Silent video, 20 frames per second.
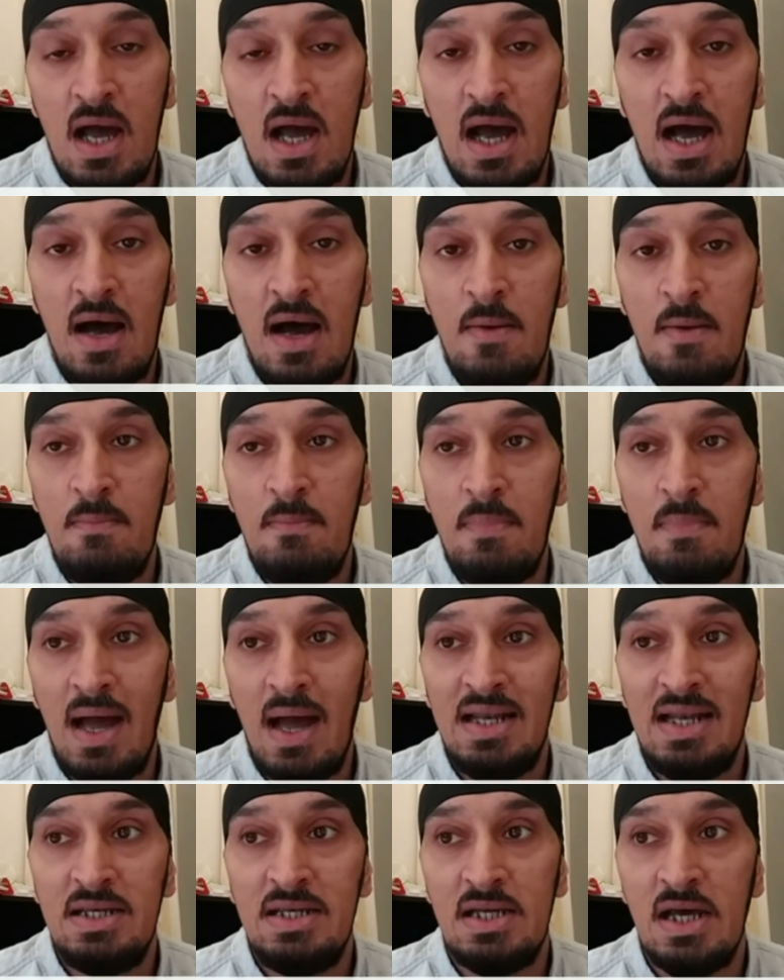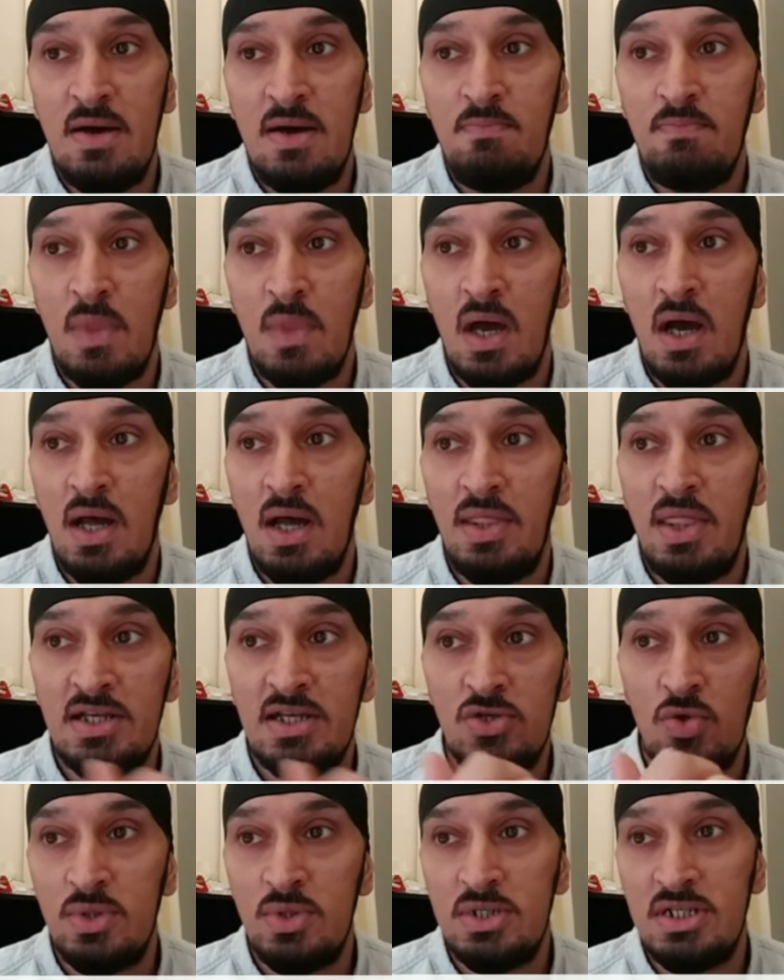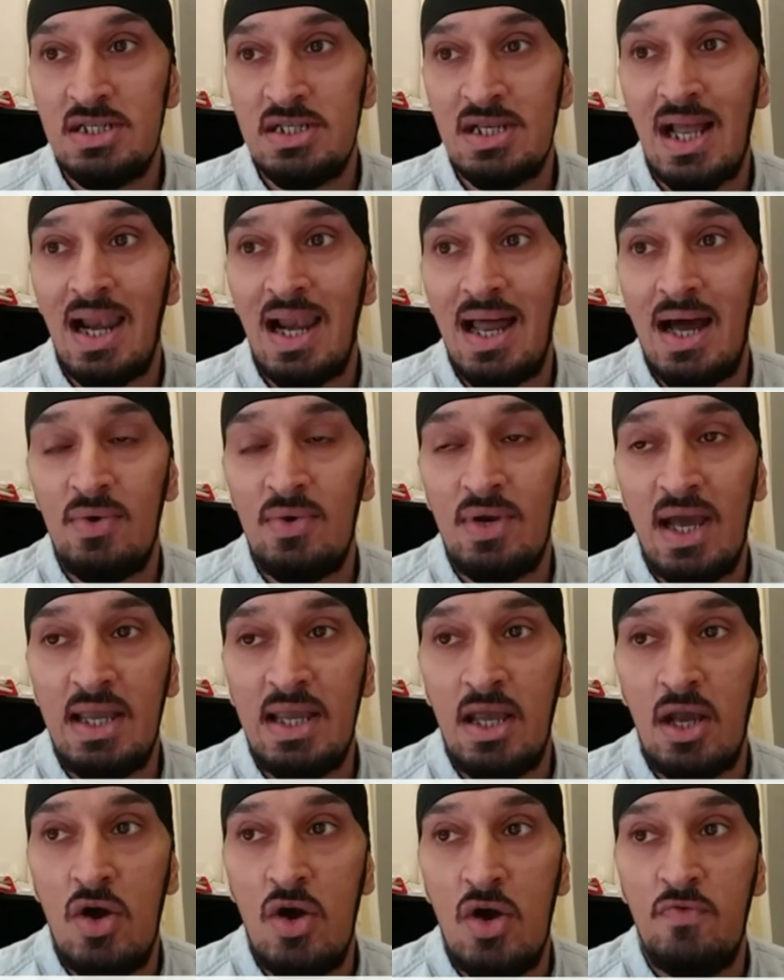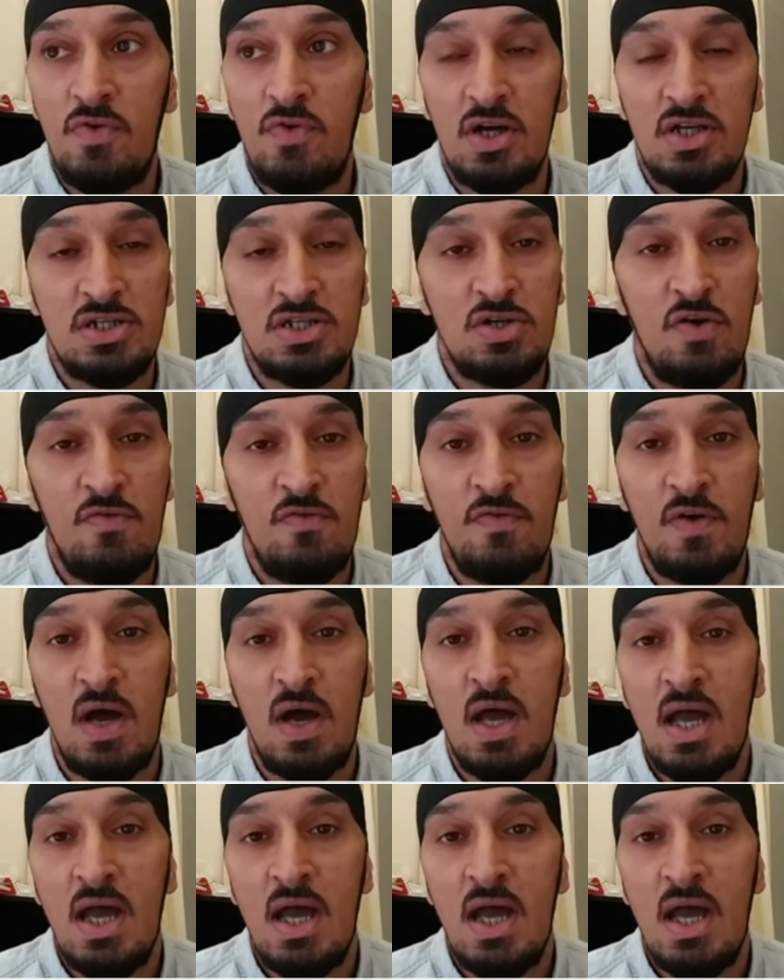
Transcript: There's always this cloud hanging over us of